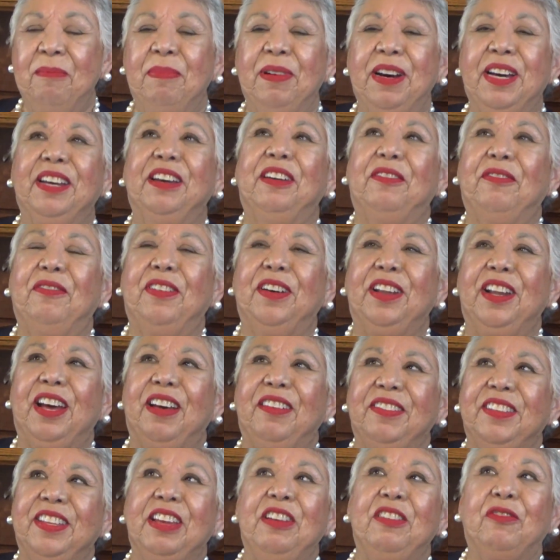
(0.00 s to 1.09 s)
But what
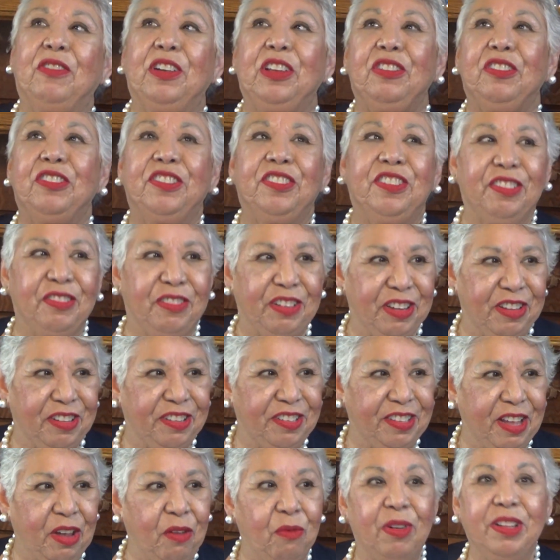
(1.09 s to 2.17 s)
I'm saying, when you
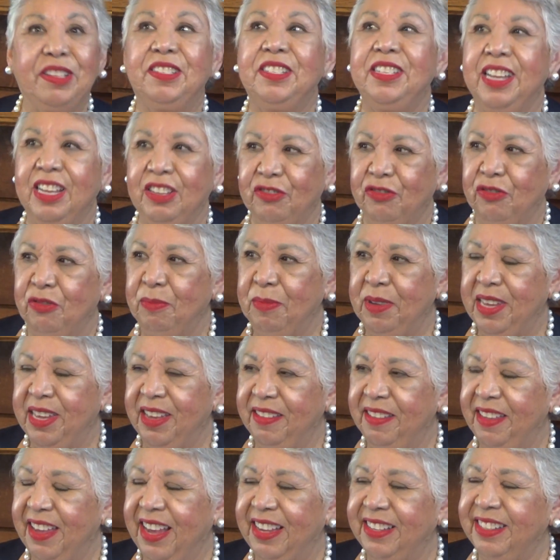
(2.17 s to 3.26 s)
say what's next for me,
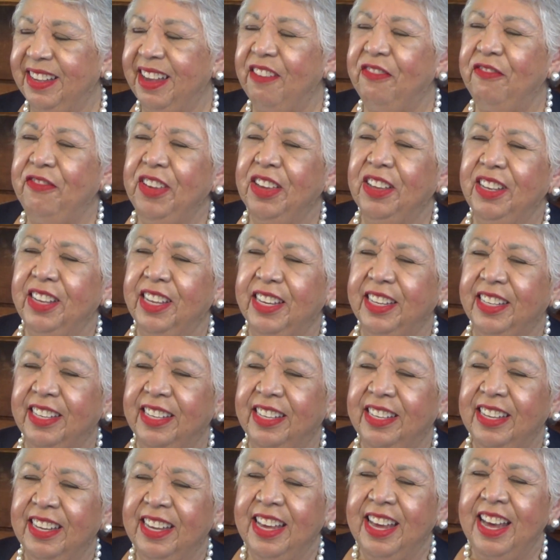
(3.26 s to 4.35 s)
I feel like
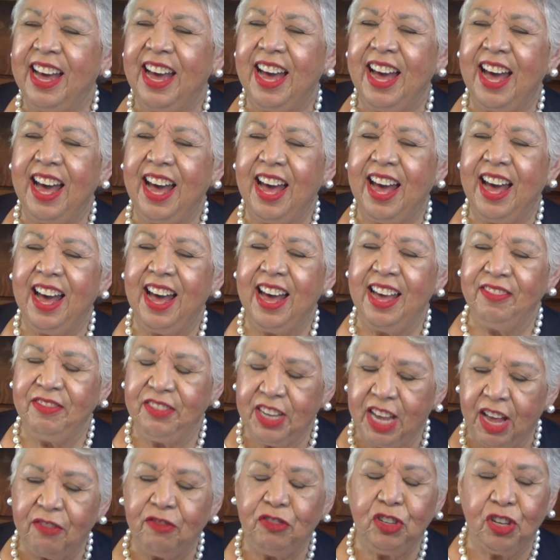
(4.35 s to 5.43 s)

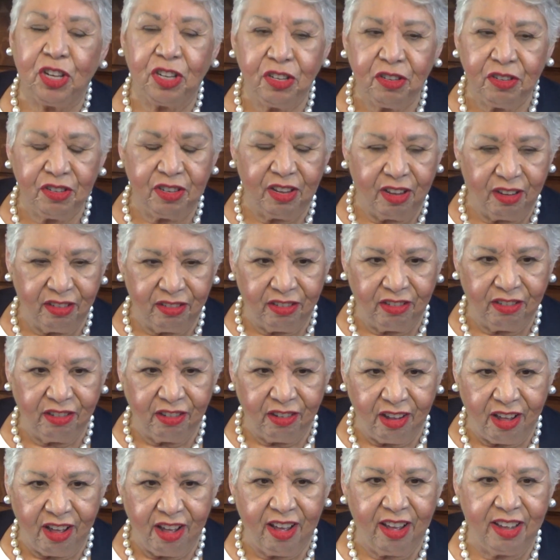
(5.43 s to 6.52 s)
I've done a
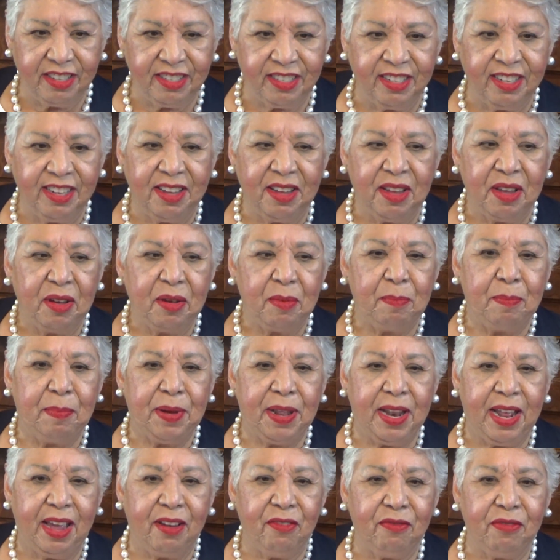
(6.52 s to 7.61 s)
lot,
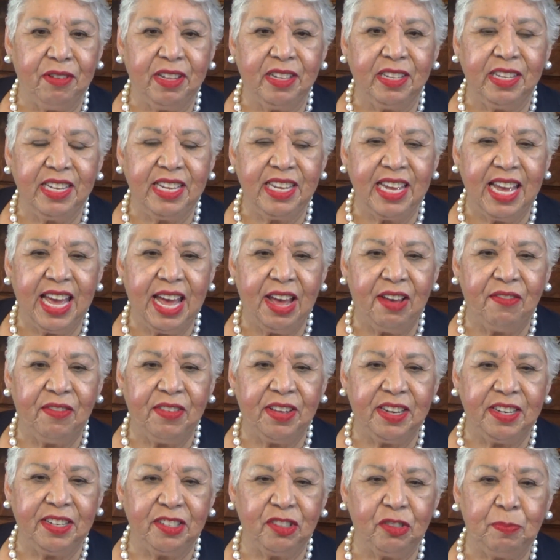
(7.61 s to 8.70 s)
but I really
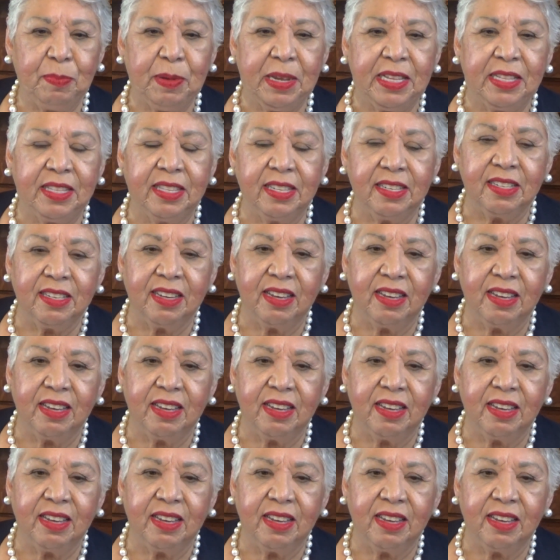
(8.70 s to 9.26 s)
haven't spent the